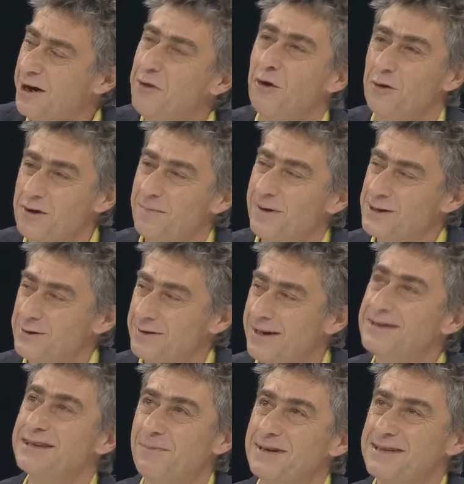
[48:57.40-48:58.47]
So
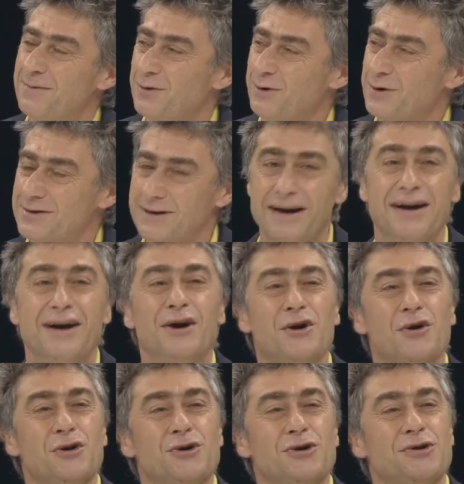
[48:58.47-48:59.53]
that's why perhaps
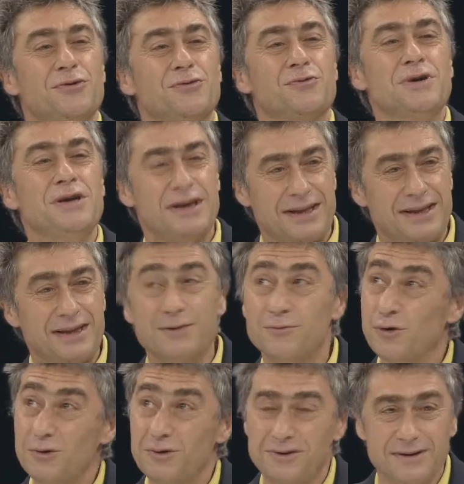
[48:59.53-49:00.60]
some patients don't want to share their
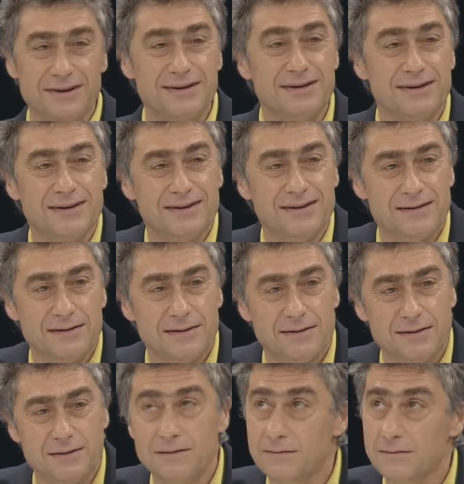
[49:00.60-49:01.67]
data too much.
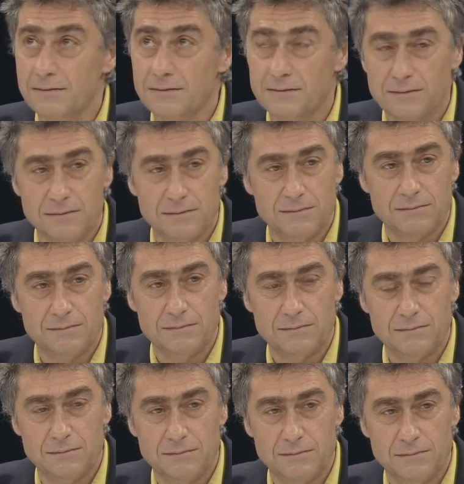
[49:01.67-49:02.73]
Just
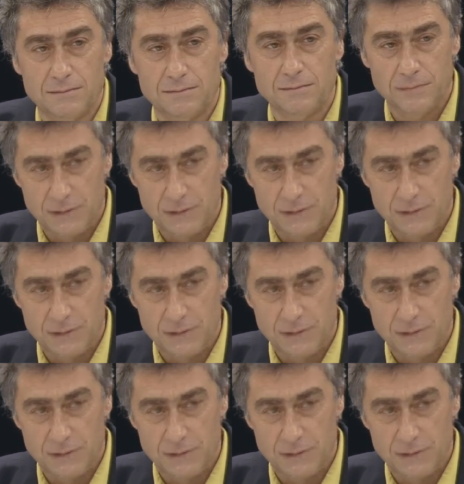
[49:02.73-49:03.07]
the last word.